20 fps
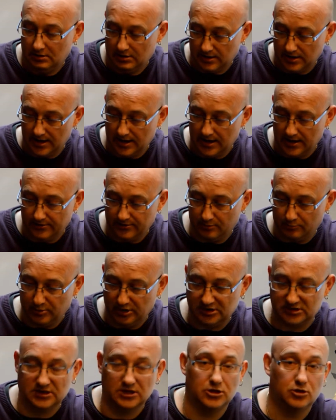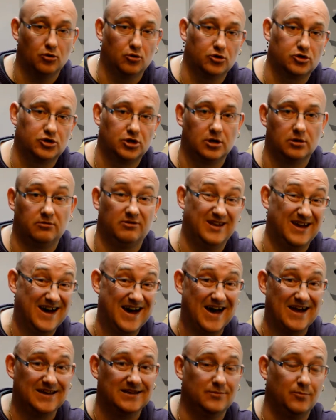They're based in Yorkshire. They
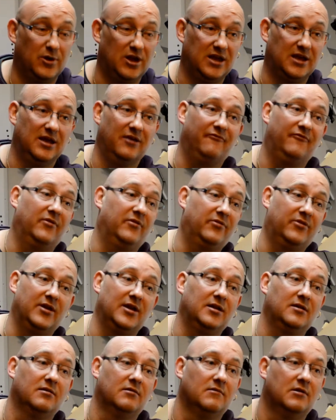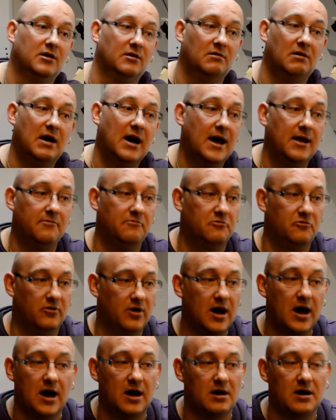hand make everything, and
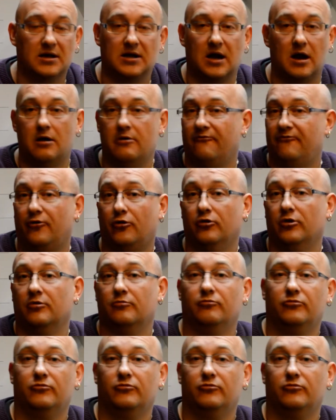I can't fault them.